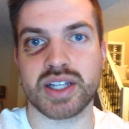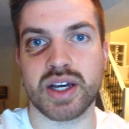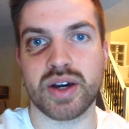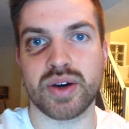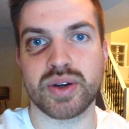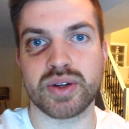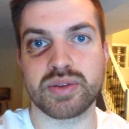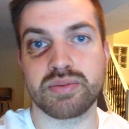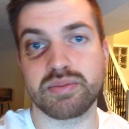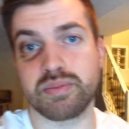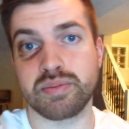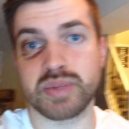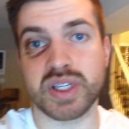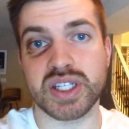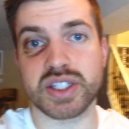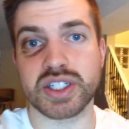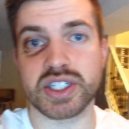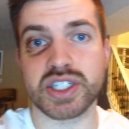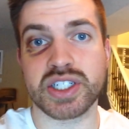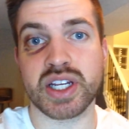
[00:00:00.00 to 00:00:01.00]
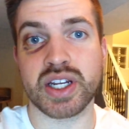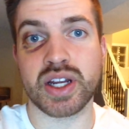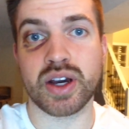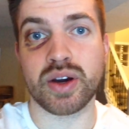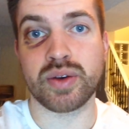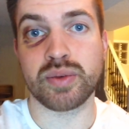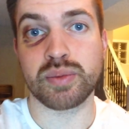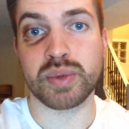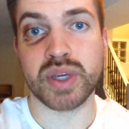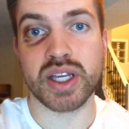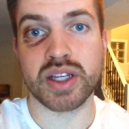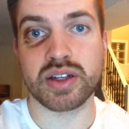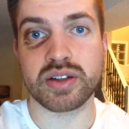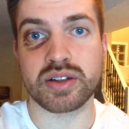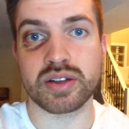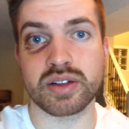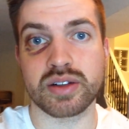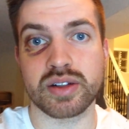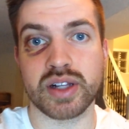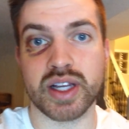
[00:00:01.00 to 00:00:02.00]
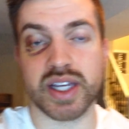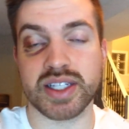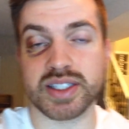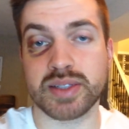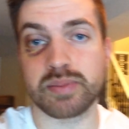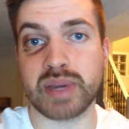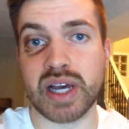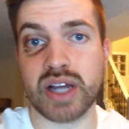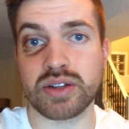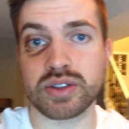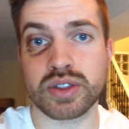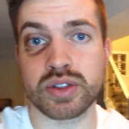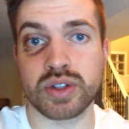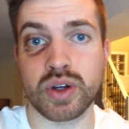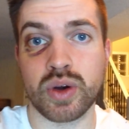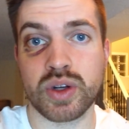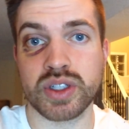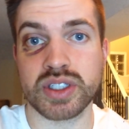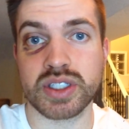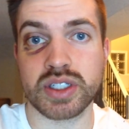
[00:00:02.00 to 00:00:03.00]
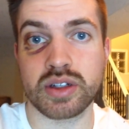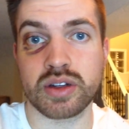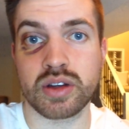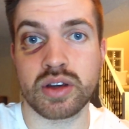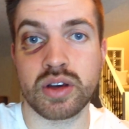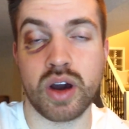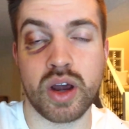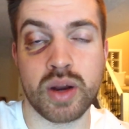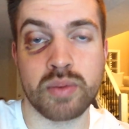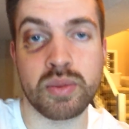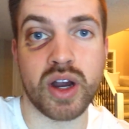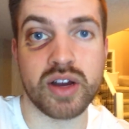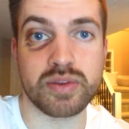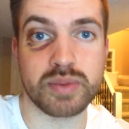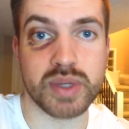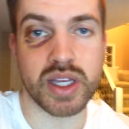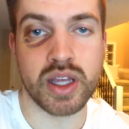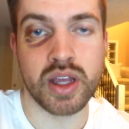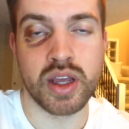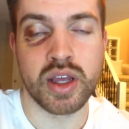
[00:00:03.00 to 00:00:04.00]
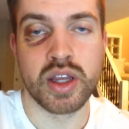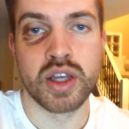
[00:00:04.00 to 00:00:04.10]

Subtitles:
out and beat the shit out of me until I guess a bouncer noticed and got him off me.